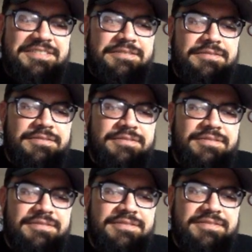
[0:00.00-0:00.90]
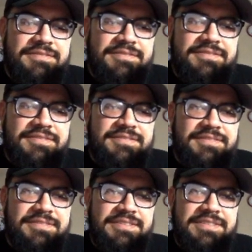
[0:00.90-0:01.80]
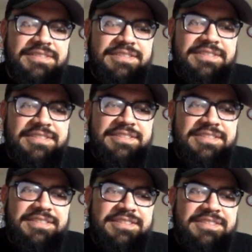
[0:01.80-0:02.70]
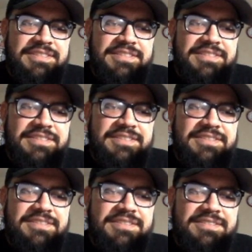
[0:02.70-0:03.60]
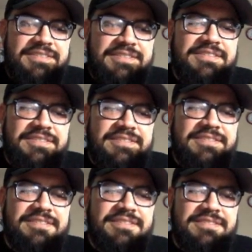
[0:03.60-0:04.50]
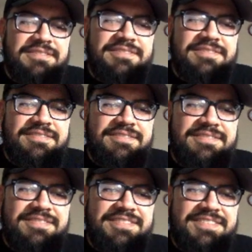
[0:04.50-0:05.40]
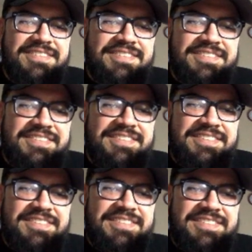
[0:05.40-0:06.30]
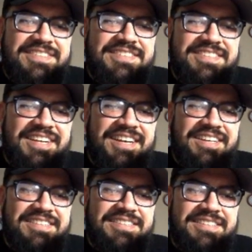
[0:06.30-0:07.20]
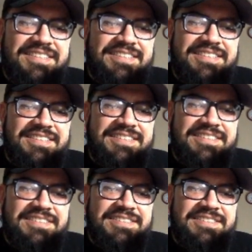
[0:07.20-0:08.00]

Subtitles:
This person isn't speaking.